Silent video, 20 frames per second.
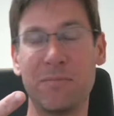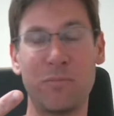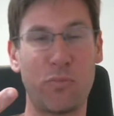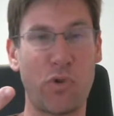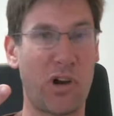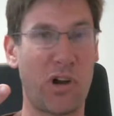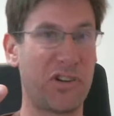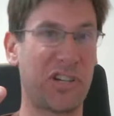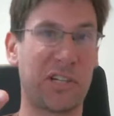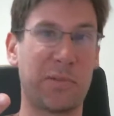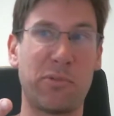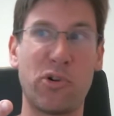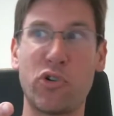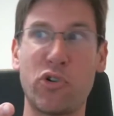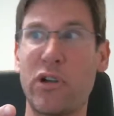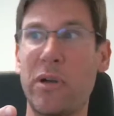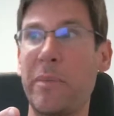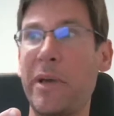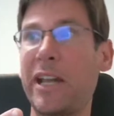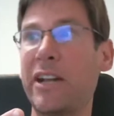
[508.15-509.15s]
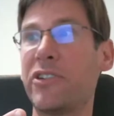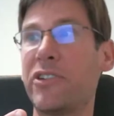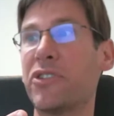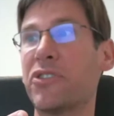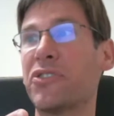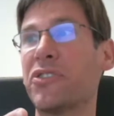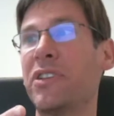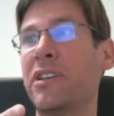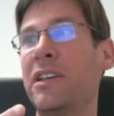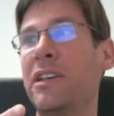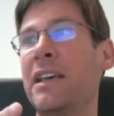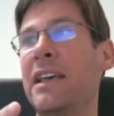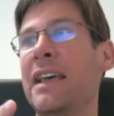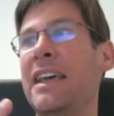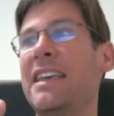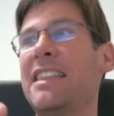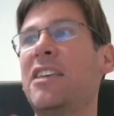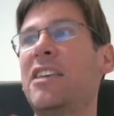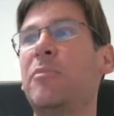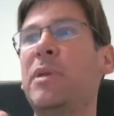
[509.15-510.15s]
project program managers,
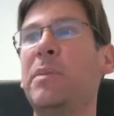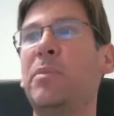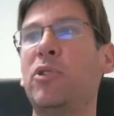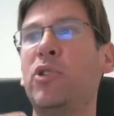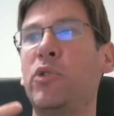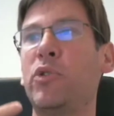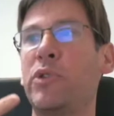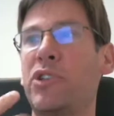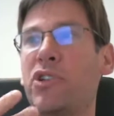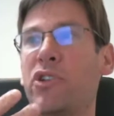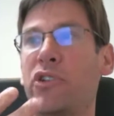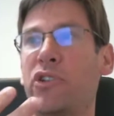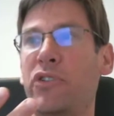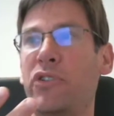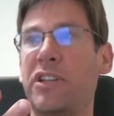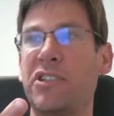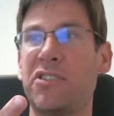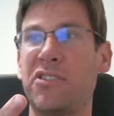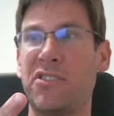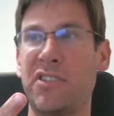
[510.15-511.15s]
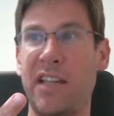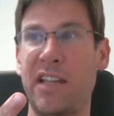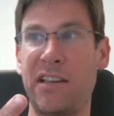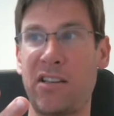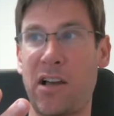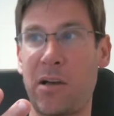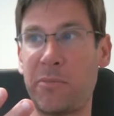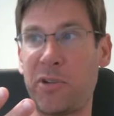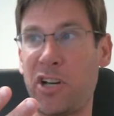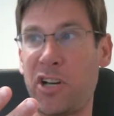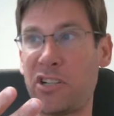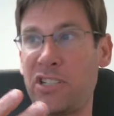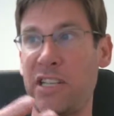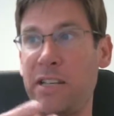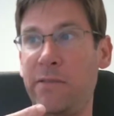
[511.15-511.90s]
and then people who ensure your dishes stay top-notch,